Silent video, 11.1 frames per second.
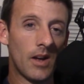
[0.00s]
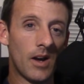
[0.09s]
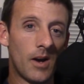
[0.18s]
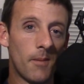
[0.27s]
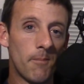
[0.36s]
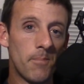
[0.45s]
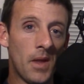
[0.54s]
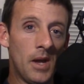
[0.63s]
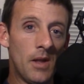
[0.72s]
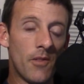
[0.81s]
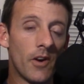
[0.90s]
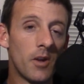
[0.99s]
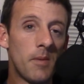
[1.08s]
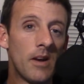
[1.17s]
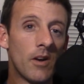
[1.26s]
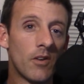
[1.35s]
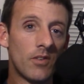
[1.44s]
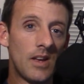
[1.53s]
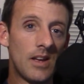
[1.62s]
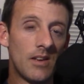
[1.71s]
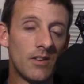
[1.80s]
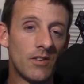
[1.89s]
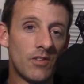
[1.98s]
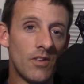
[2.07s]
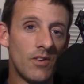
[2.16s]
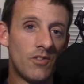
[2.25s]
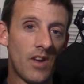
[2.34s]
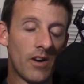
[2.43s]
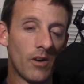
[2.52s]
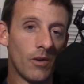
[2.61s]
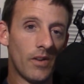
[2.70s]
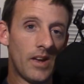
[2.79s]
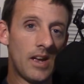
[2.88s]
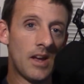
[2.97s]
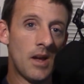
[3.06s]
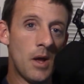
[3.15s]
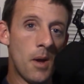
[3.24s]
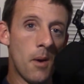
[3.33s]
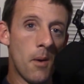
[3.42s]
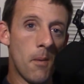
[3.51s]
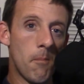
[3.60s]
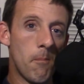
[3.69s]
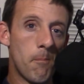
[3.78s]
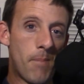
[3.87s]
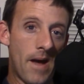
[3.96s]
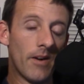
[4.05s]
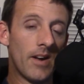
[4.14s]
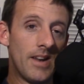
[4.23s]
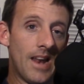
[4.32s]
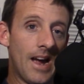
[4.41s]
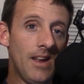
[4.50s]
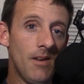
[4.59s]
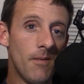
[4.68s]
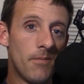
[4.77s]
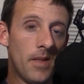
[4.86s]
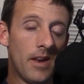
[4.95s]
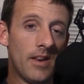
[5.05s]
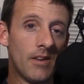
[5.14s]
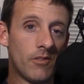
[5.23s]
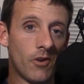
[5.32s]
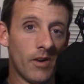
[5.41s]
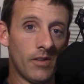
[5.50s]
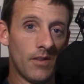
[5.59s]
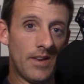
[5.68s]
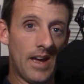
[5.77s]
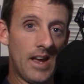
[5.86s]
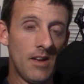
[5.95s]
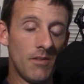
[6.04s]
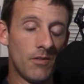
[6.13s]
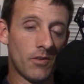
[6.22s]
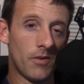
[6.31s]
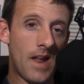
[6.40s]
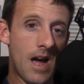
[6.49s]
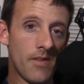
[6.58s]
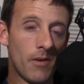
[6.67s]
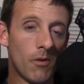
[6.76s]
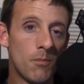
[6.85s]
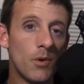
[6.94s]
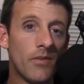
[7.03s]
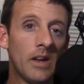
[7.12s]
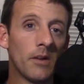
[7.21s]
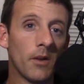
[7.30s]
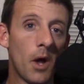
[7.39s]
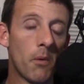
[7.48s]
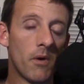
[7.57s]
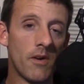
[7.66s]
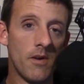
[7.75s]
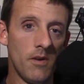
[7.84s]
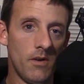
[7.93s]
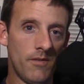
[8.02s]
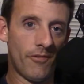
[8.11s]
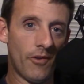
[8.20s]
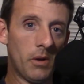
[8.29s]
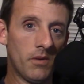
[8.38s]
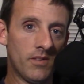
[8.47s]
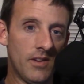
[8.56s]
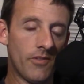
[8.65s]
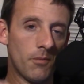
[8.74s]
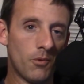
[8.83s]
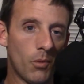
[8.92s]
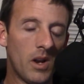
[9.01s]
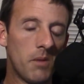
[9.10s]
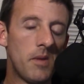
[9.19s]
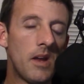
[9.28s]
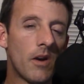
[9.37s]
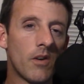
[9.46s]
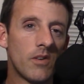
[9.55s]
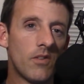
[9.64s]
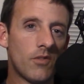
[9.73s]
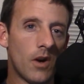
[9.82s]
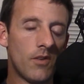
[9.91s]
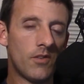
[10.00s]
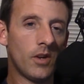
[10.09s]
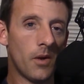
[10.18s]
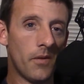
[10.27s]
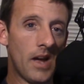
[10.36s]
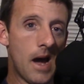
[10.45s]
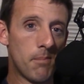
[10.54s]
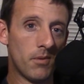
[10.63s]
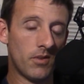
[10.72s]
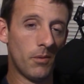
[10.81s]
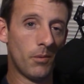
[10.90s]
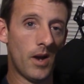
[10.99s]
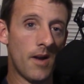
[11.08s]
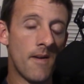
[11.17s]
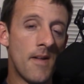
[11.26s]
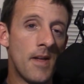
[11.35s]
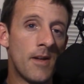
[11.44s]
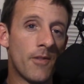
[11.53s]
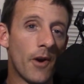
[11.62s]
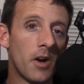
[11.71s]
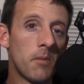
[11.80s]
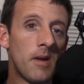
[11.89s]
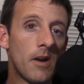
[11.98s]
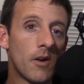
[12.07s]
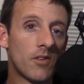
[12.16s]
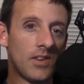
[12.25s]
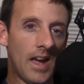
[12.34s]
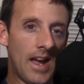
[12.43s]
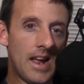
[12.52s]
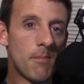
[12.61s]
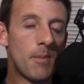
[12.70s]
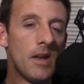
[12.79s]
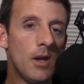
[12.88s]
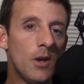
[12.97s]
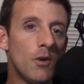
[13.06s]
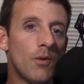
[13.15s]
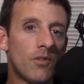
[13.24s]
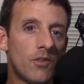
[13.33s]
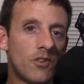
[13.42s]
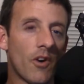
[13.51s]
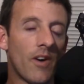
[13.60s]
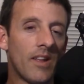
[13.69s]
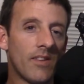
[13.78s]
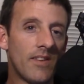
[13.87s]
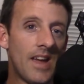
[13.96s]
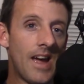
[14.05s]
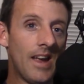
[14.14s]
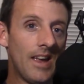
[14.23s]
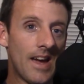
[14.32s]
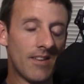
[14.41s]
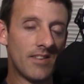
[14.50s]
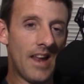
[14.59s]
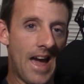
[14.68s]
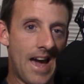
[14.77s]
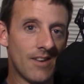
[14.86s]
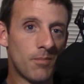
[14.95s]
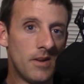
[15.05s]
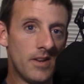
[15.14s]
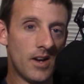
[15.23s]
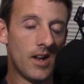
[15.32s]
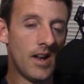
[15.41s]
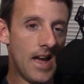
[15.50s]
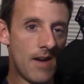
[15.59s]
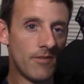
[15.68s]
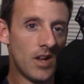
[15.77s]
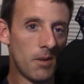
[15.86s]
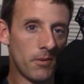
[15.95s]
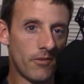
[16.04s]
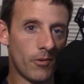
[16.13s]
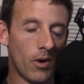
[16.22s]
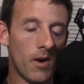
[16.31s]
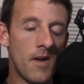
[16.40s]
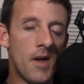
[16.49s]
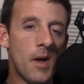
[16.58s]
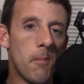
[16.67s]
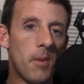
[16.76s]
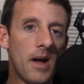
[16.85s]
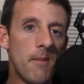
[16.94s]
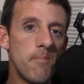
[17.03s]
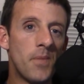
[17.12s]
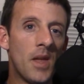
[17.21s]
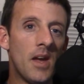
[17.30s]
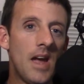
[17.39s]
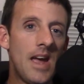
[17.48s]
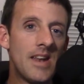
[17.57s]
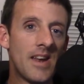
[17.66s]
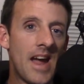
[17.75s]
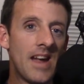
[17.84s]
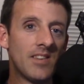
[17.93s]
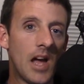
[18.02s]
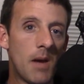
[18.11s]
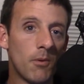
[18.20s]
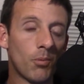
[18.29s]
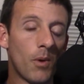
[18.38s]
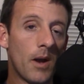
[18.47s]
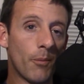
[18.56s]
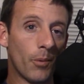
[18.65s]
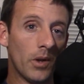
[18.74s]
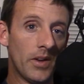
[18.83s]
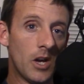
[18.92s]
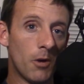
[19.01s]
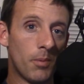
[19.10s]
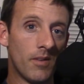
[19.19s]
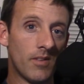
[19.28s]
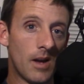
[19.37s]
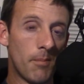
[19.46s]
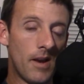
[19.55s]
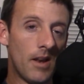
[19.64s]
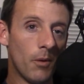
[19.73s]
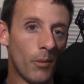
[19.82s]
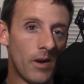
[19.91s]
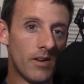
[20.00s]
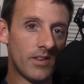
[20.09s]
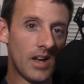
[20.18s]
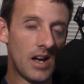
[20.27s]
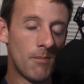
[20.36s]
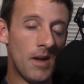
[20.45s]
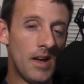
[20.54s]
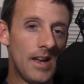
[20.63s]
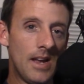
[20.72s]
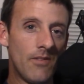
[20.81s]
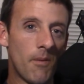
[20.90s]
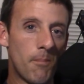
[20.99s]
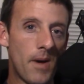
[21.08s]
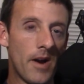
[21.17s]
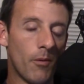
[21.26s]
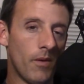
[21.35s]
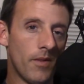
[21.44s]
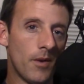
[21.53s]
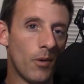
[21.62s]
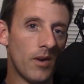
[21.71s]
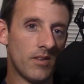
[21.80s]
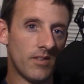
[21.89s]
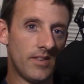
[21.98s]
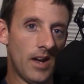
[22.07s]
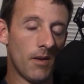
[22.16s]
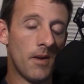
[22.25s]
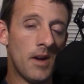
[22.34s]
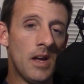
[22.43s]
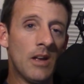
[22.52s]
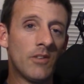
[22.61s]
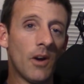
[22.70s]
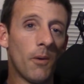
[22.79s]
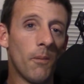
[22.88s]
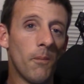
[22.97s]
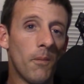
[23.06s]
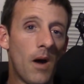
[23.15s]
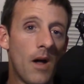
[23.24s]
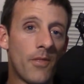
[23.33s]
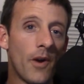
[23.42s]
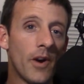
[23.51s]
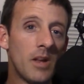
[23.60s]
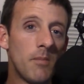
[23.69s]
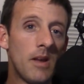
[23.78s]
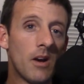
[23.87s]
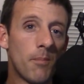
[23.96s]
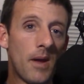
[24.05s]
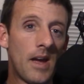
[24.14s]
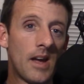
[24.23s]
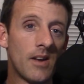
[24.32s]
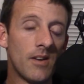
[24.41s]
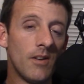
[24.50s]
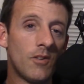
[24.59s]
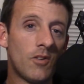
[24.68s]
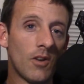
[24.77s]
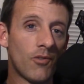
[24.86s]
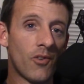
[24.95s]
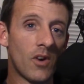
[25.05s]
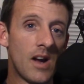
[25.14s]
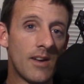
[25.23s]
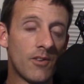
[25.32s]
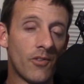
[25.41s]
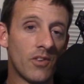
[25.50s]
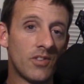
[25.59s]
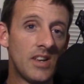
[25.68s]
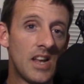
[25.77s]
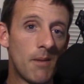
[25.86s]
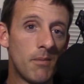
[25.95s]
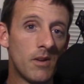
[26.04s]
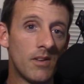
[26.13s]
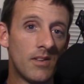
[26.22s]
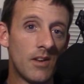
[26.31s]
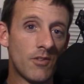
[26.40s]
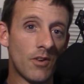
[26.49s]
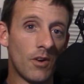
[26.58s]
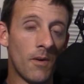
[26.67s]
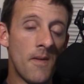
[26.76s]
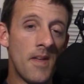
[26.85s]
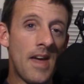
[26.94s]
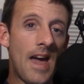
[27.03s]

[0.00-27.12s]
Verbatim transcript: Um, thirty meters is generally better at night than it is during the day. So now that we're moving lower in frequency from twenty meters, it starts to go the opposite way. thirty meters can be used during the day. Yes, it has been done. I have done it before. But in the nighttime is when it really opens up. And in the wintertime, even better when the noise is down. So a thirty meter band just for us, for C W and digital.